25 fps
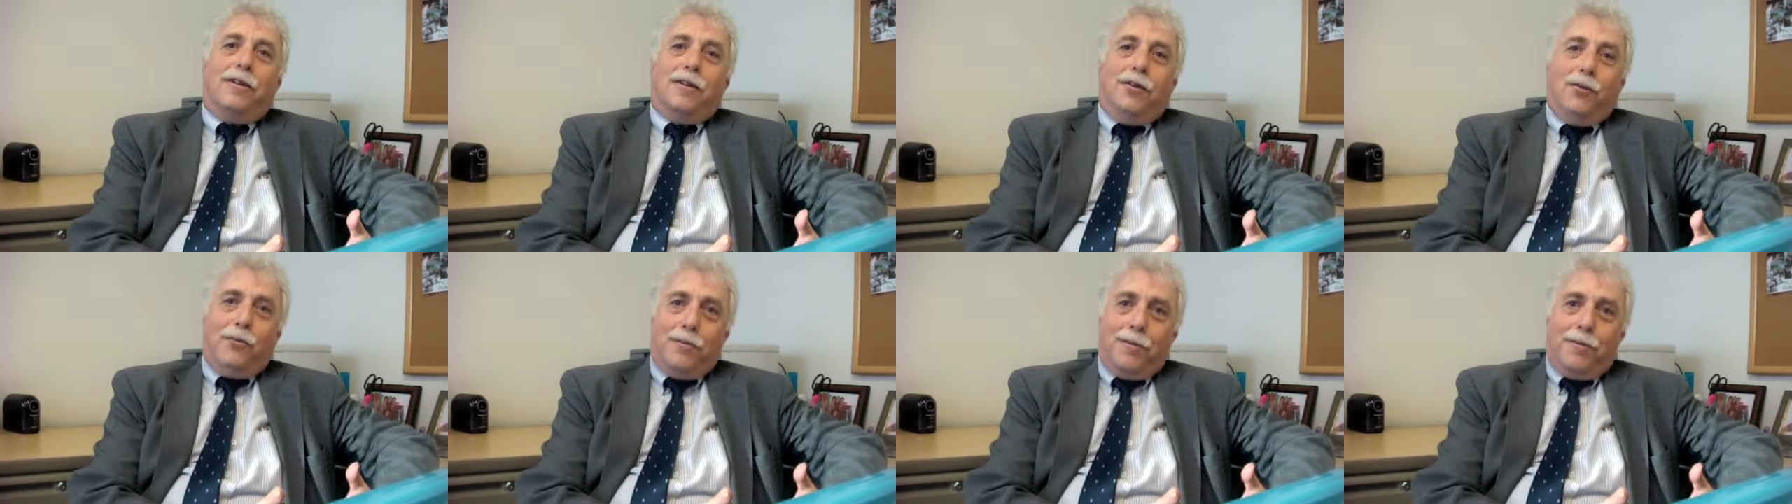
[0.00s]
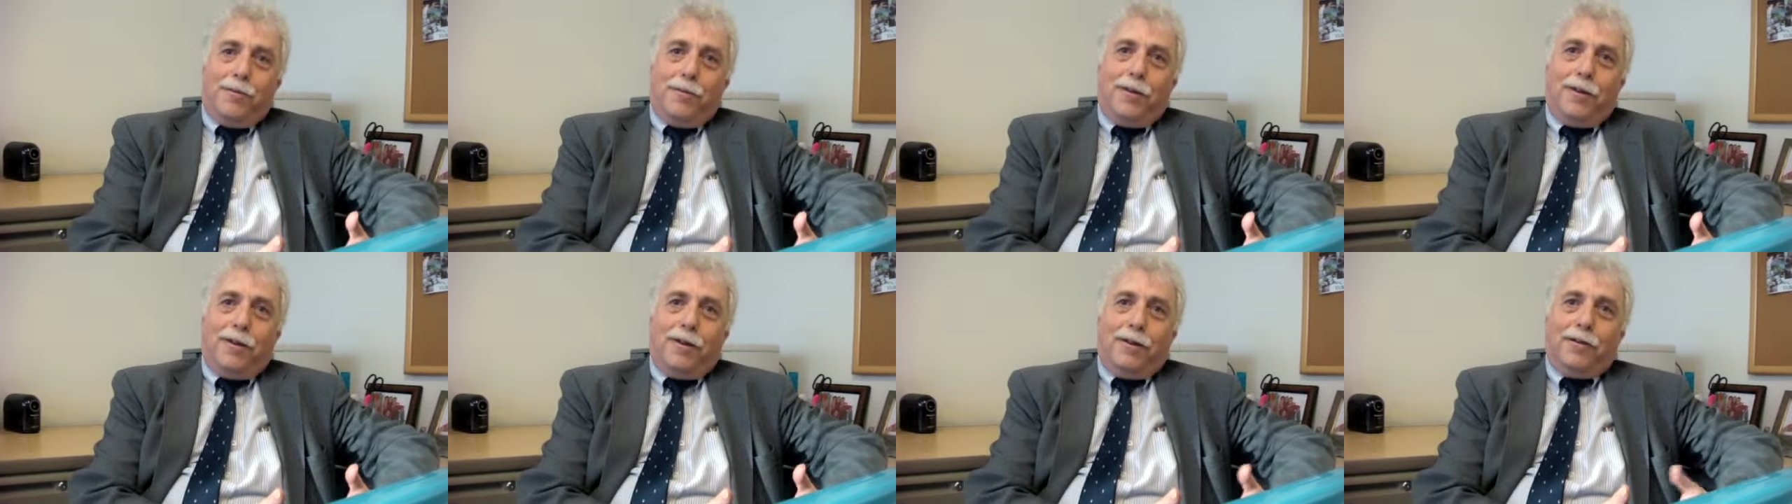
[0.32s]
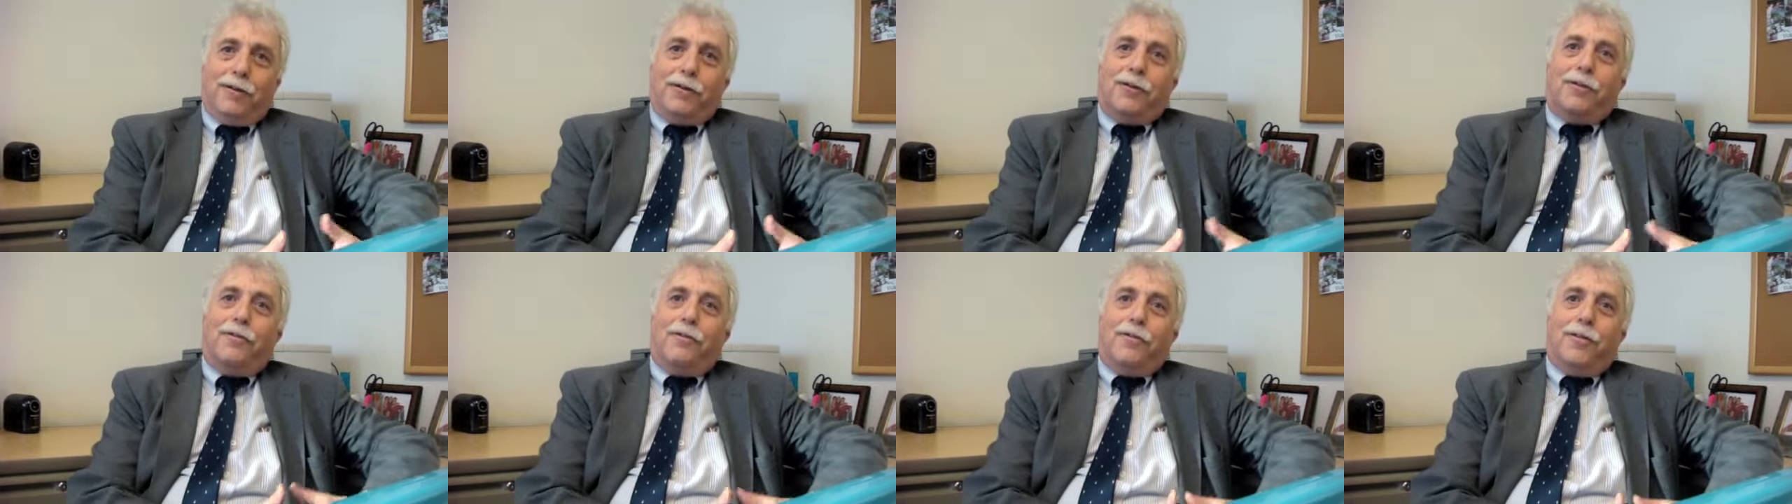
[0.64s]
human
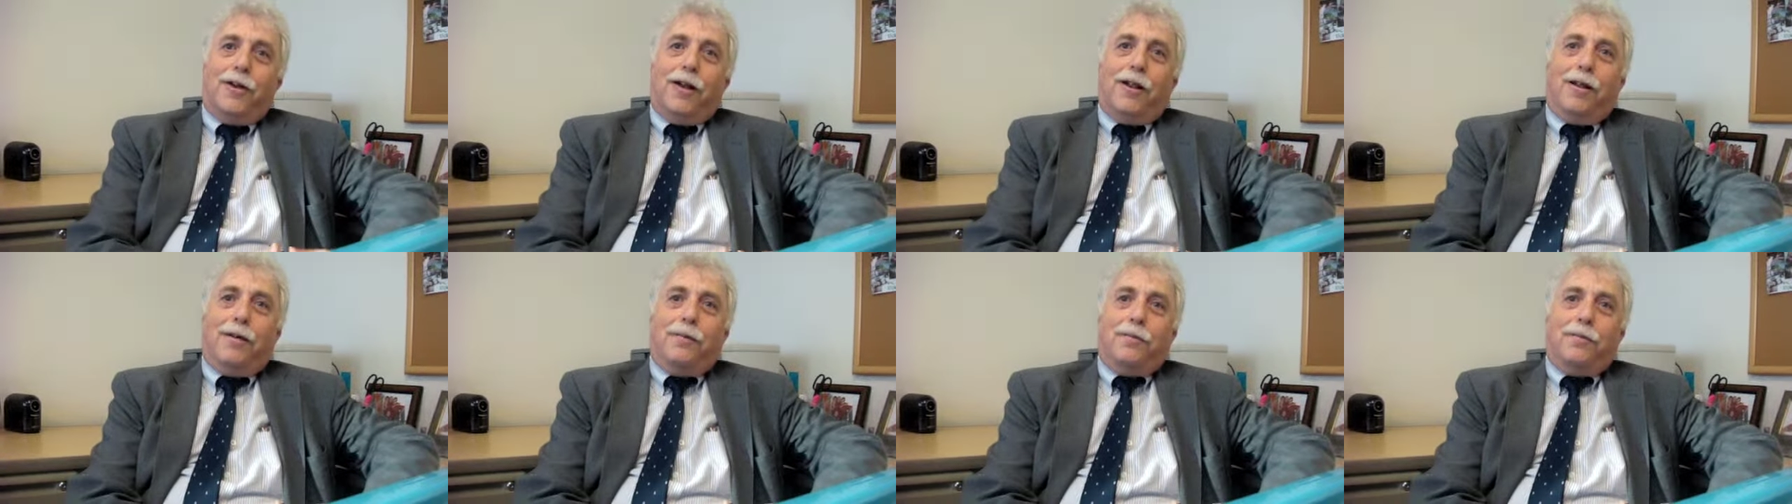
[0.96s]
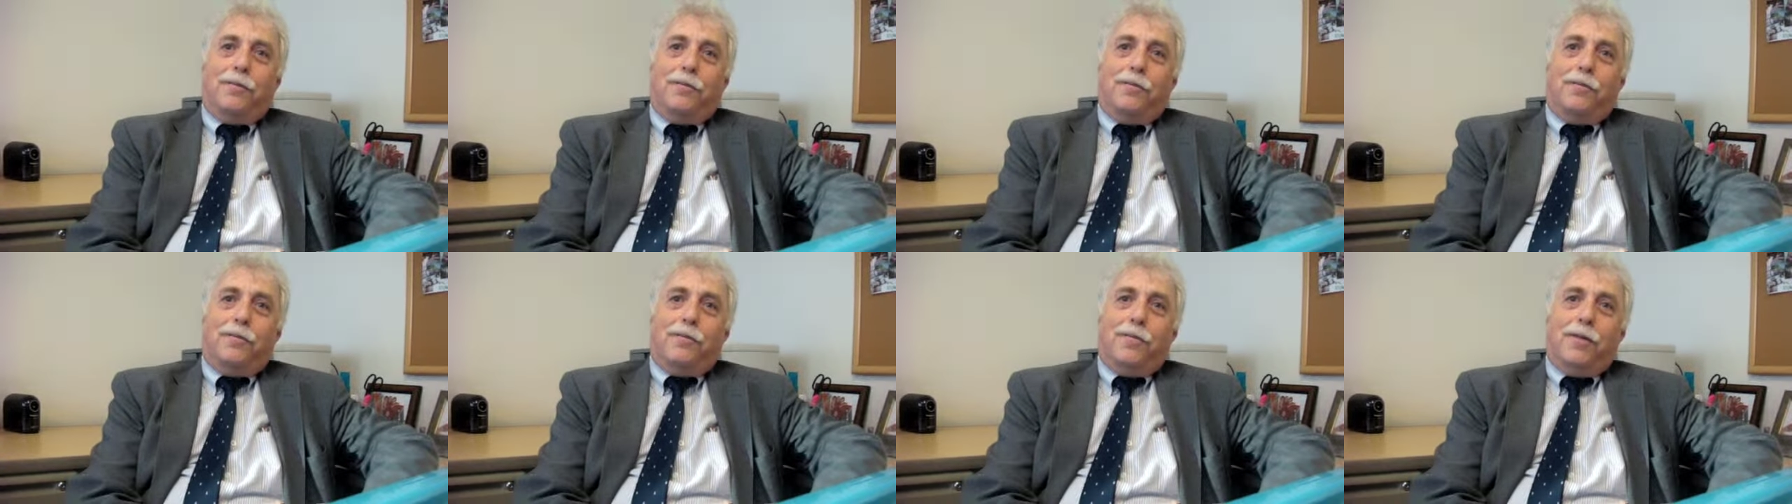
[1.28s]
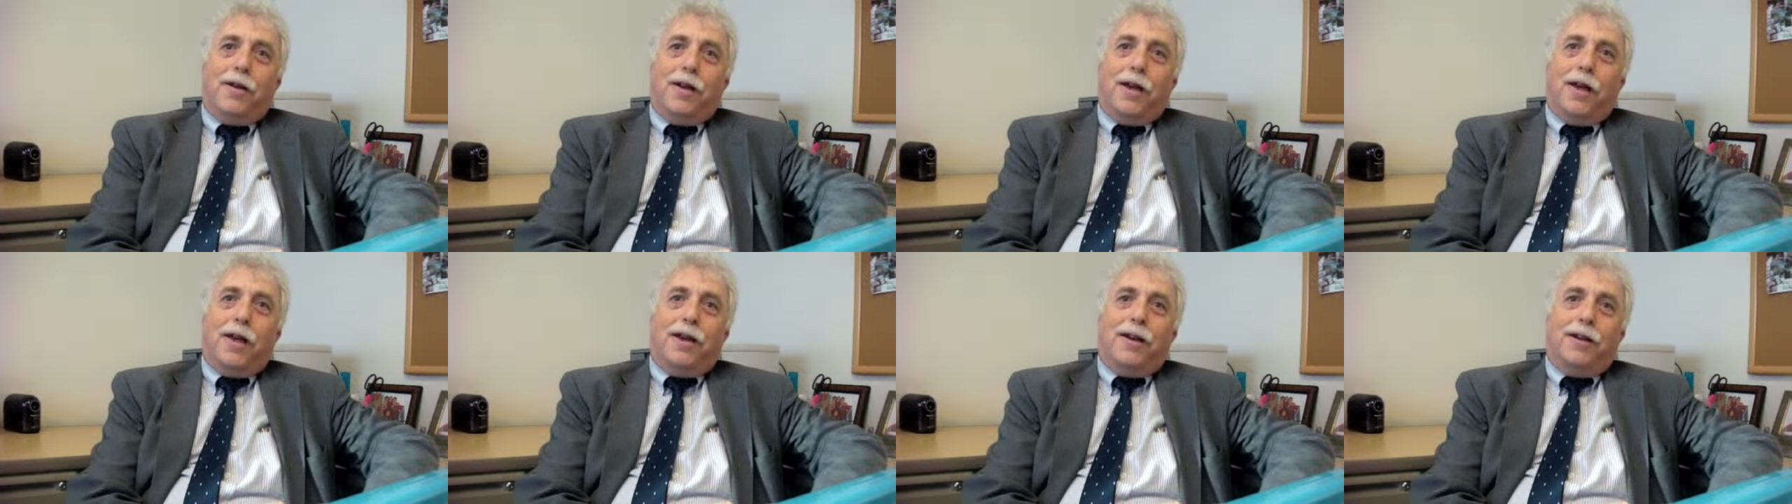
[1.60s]
beings, develop
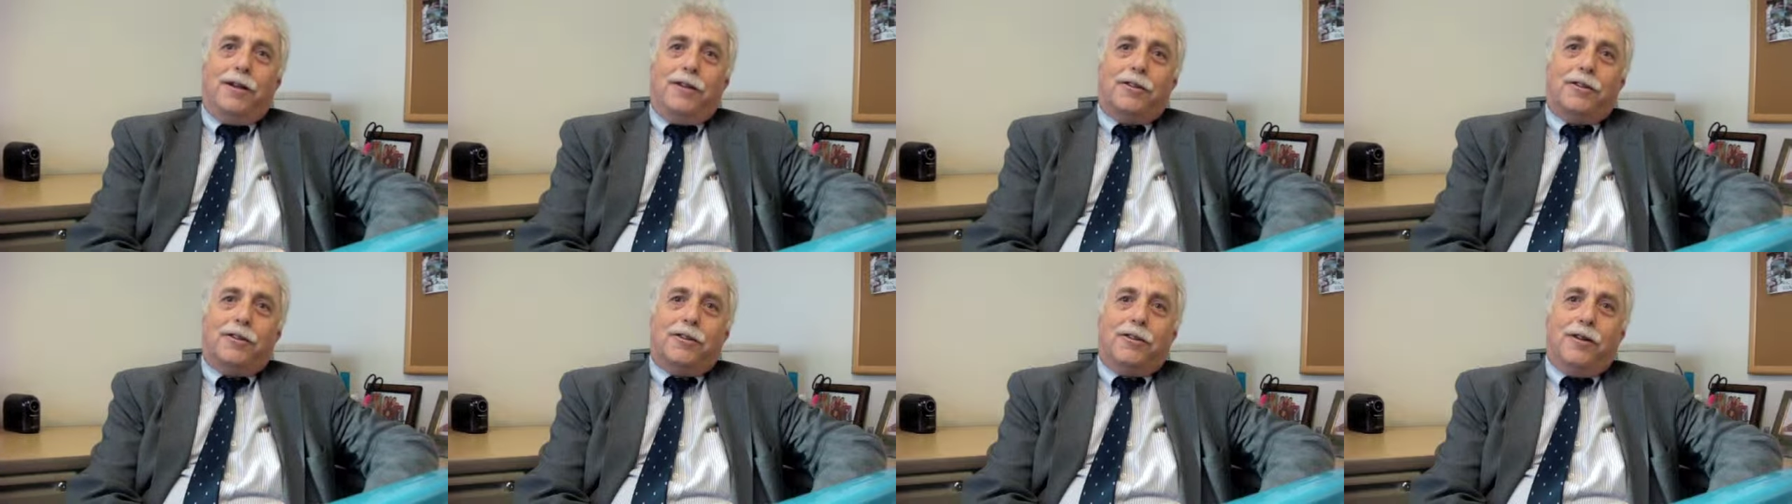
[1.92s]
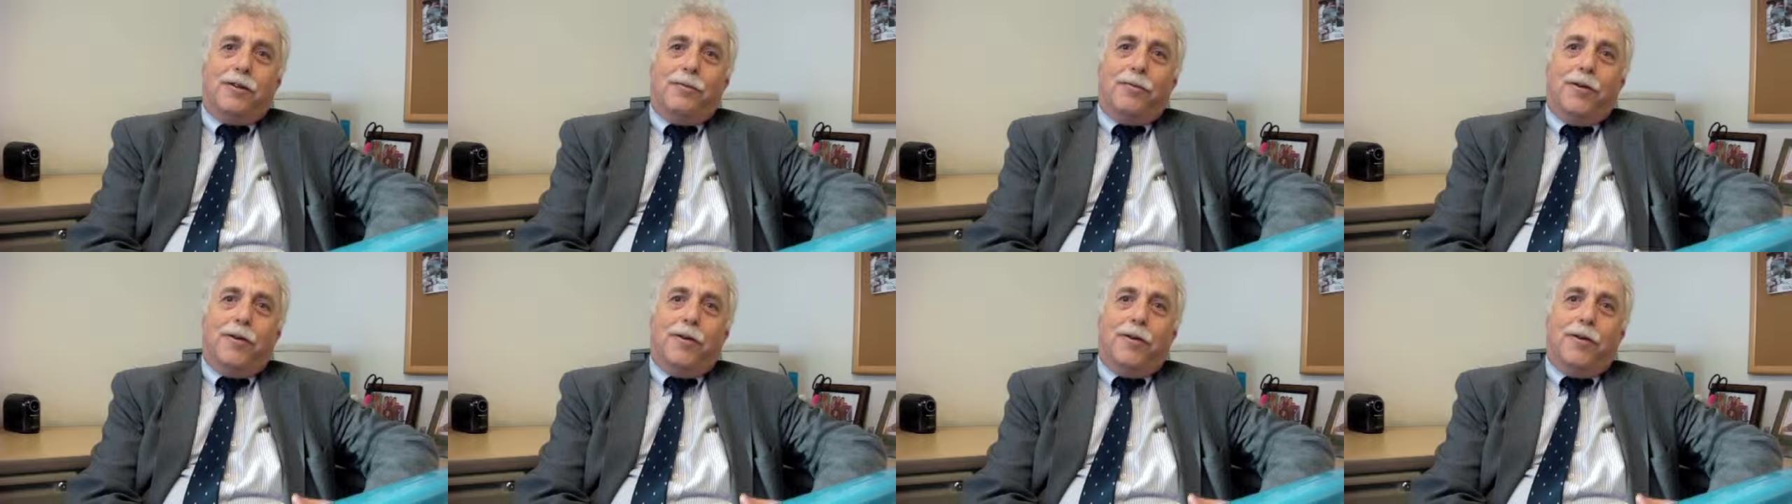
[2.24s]
AIDS